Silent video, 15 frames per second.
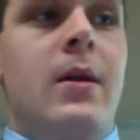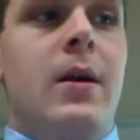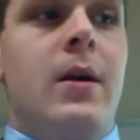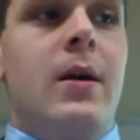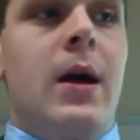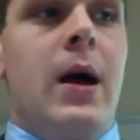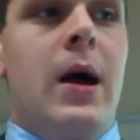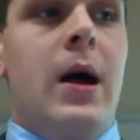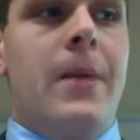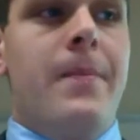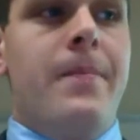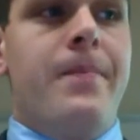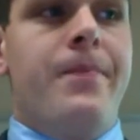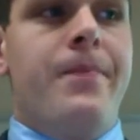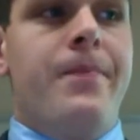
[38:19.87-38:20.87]
um,
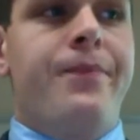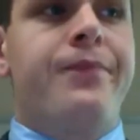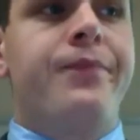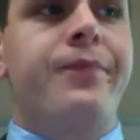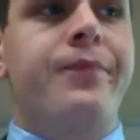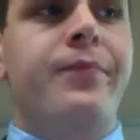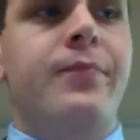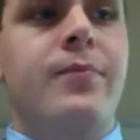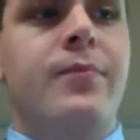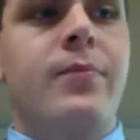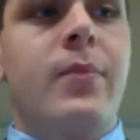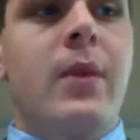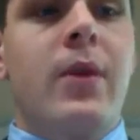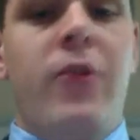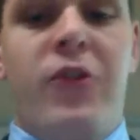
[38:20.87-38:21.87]

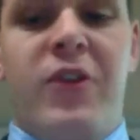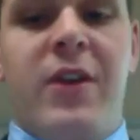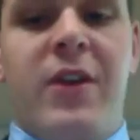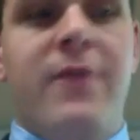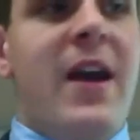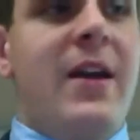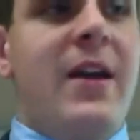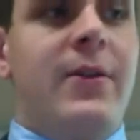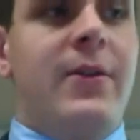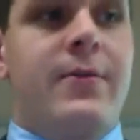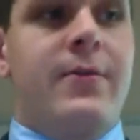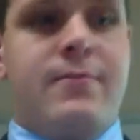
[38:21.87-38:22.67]
there's a conveyance.